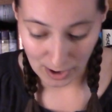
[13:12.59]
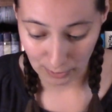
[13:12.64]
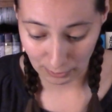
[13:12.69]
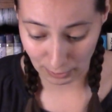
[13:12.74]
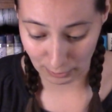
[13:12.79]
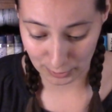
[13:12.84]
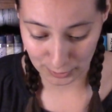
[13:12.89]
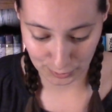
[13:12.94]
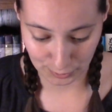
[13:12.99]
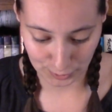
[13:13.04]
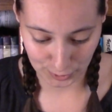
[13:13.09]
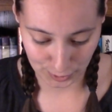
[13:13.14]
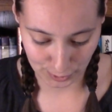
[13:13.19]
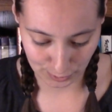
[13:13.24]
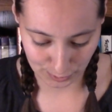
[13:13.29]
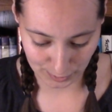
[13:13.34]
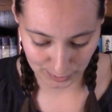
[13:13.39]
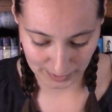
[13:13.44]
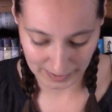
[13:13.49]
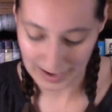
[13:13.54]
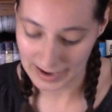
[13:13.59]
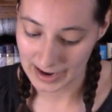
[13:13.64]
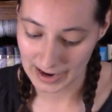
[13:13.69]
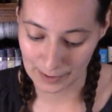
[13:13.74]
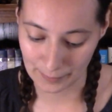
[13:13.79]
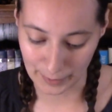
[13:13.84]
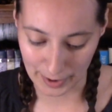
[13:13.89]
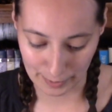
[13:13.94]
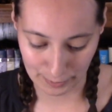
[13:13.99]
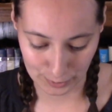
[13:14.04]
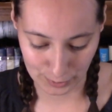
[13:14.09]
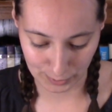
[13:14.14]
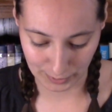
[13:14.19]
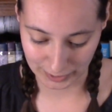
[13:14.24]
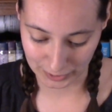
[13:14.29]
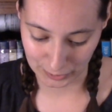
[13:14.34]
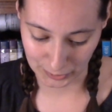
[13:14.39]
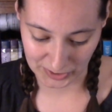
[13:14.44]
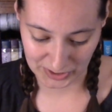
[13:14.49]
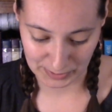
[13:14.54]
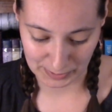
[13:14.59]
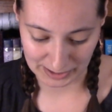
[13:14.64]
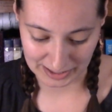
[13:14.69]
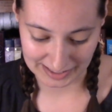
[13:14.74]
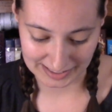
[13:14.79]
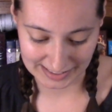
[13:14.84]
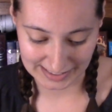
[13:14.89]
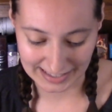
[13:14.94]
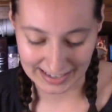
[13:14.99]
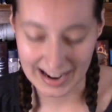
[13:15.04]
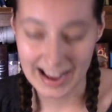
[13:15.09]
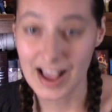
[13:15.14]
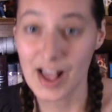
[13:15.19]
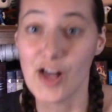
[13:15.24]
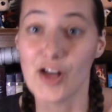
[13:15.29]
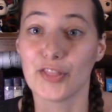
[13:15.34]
what would you choose and why would you want to experience it?